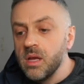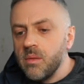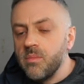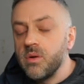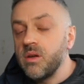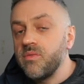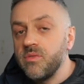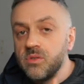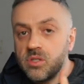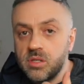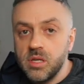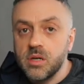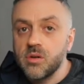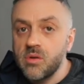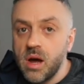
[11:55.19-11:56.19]
but if you
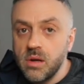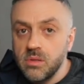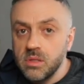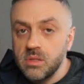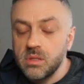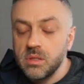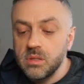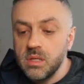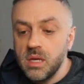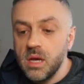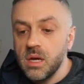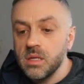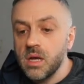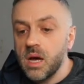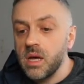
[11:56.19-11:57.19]
stick around until the
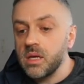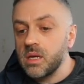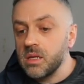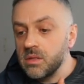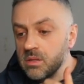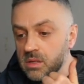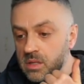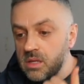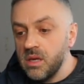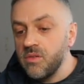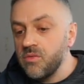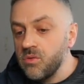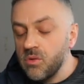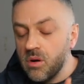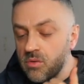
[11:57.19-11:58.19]
end, I can
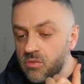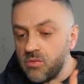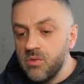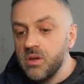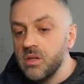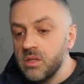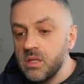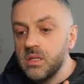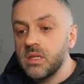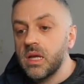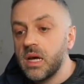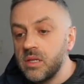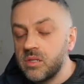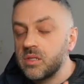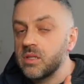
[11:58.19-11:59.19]
give you a really
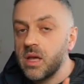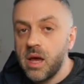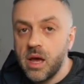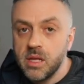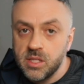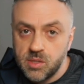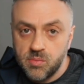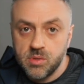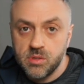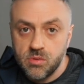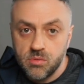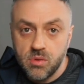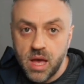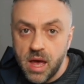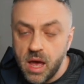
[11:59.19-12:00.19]
nice enhancement to
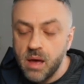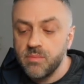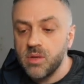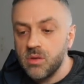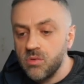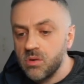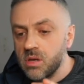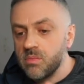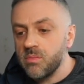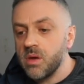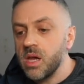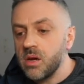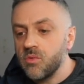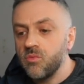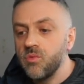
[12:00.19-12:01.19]
the app that you can
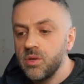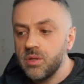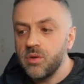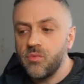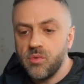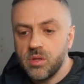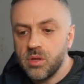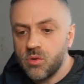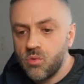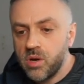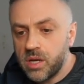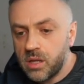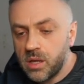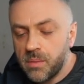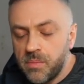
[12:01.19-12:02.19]
make really, really
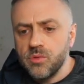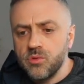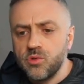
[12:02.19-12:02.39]
quickly.